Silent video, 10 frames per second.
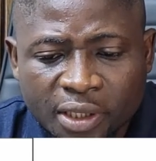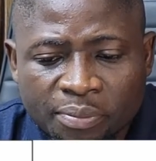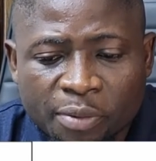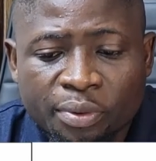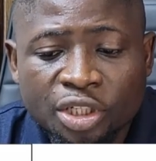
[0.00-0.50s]

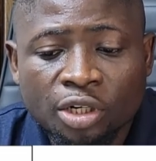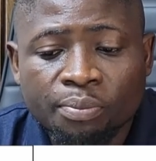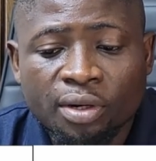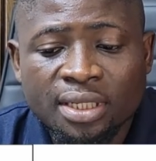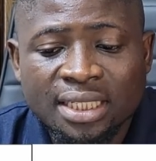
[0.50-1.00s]
population
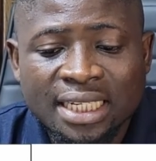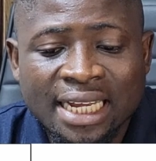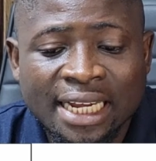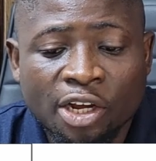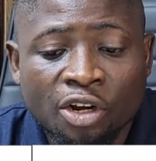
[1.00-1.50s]
policy
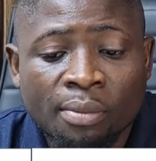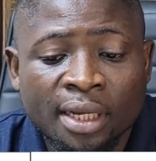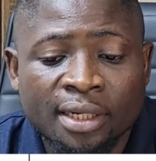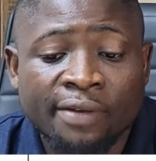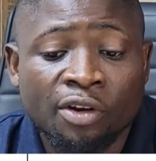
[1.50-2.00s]
and
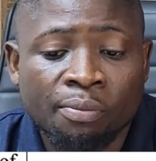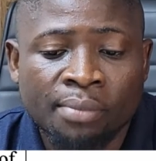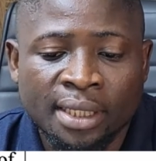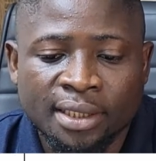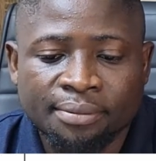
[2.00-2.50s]
economic
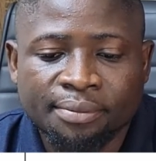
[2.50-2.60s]
development.